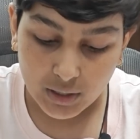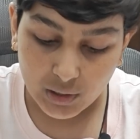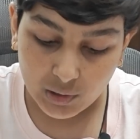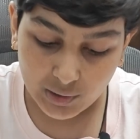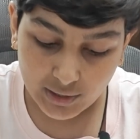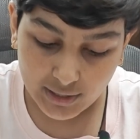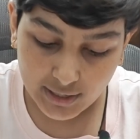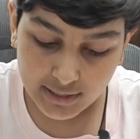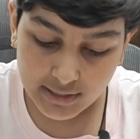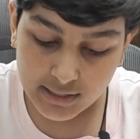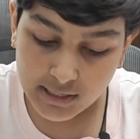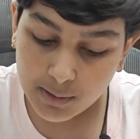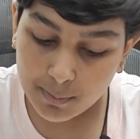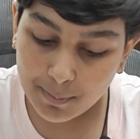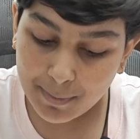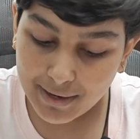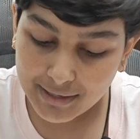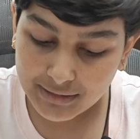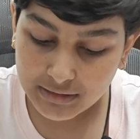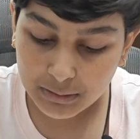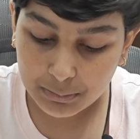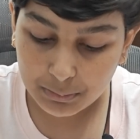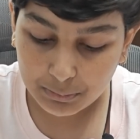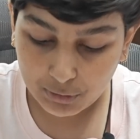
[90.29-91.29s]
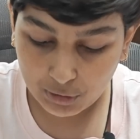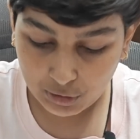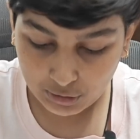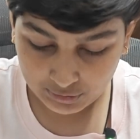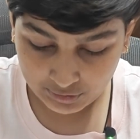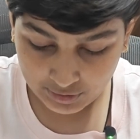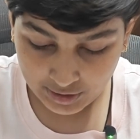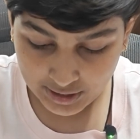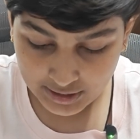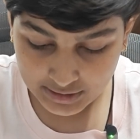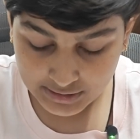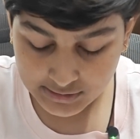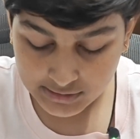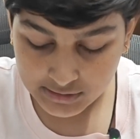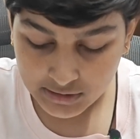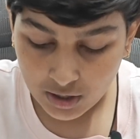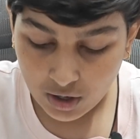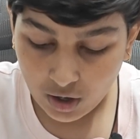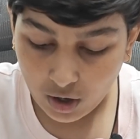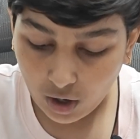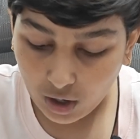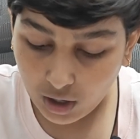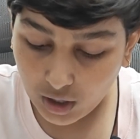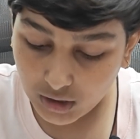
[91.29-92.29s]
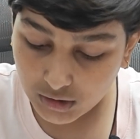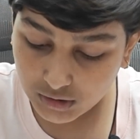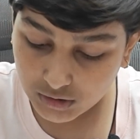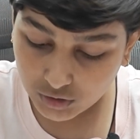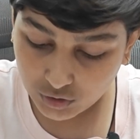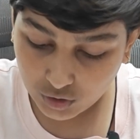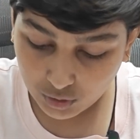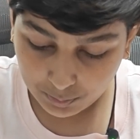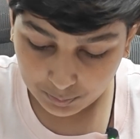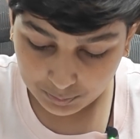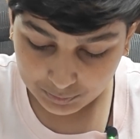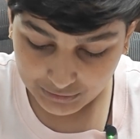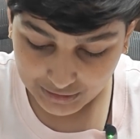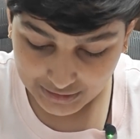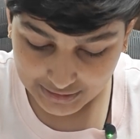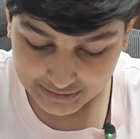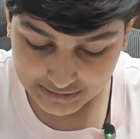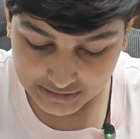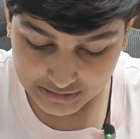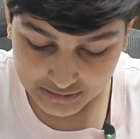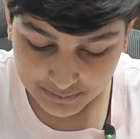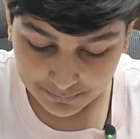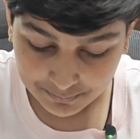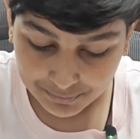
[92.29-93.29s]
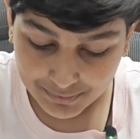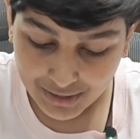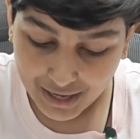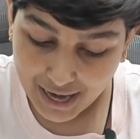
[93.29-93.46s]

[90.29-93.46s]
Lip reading: created by the Mauryas or the Guptas,